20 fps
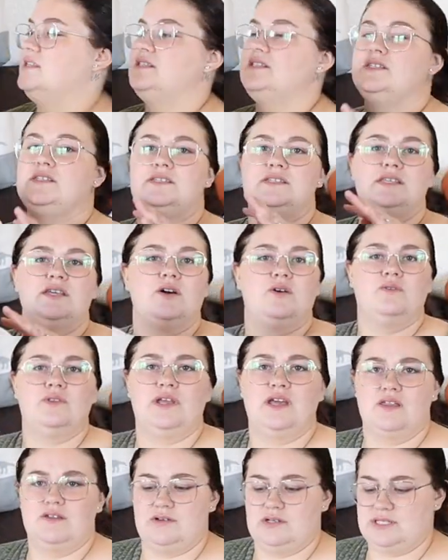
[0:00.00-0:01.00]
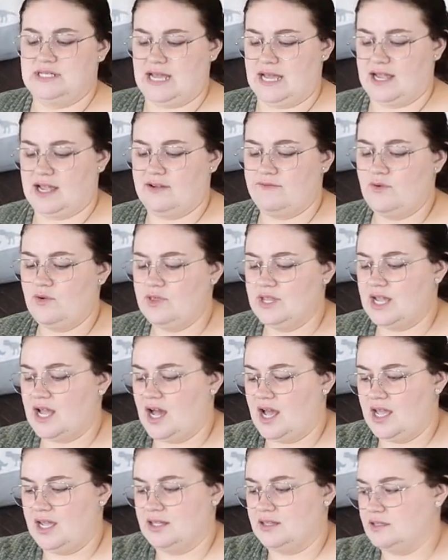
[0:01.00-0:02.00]
this is the only other stack. I've only
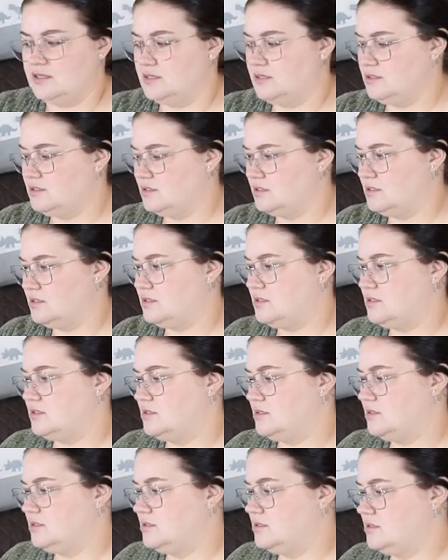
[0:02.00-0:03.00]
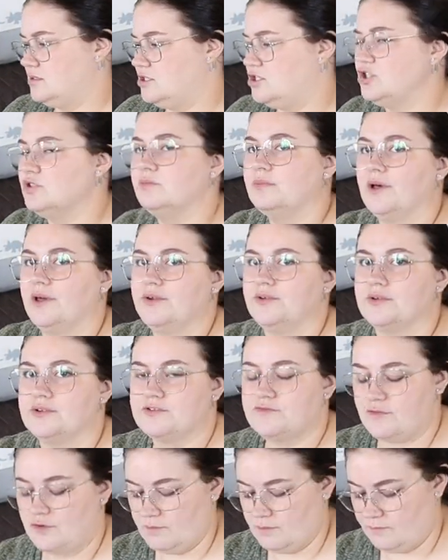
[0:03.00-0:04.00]
gotten 2
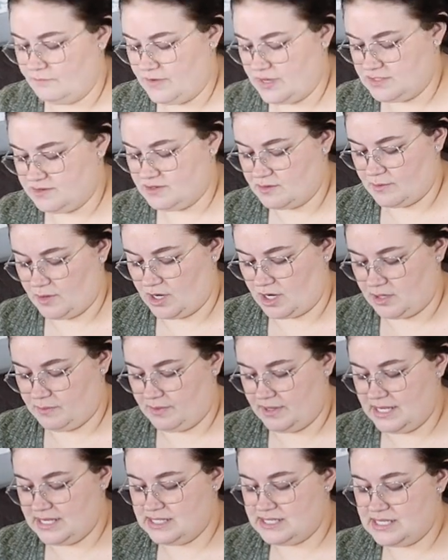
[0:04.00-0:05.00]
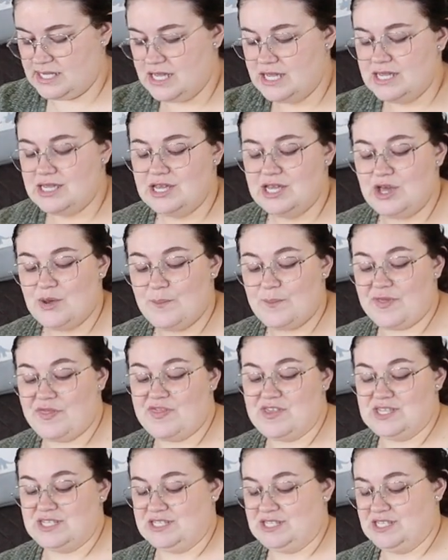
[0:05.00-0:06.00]
bundles from Facebook Marketplace, but
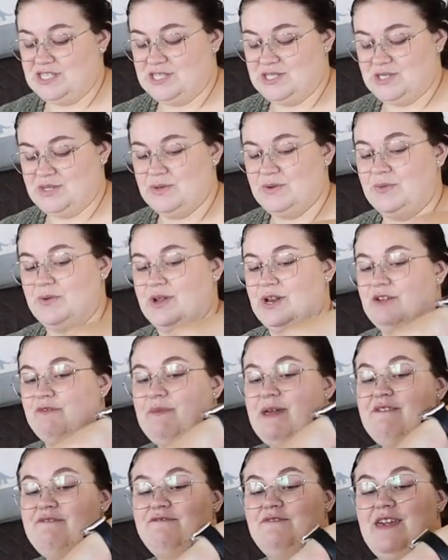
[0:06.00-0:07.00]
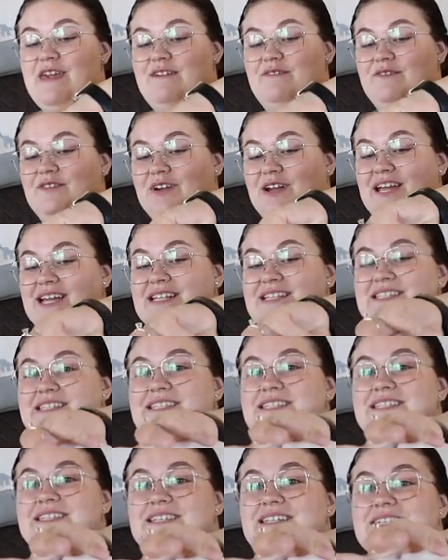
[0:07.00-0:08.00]
this is one of my
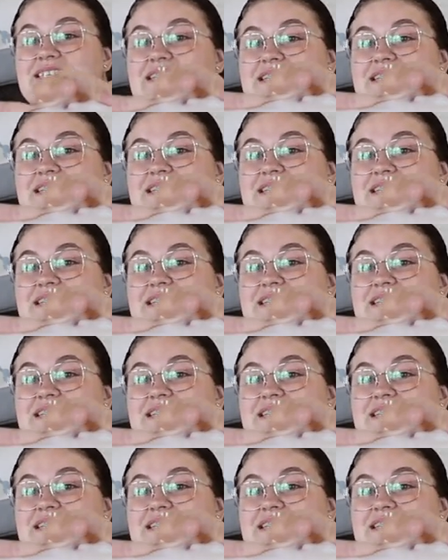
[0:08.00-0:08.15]
favorites.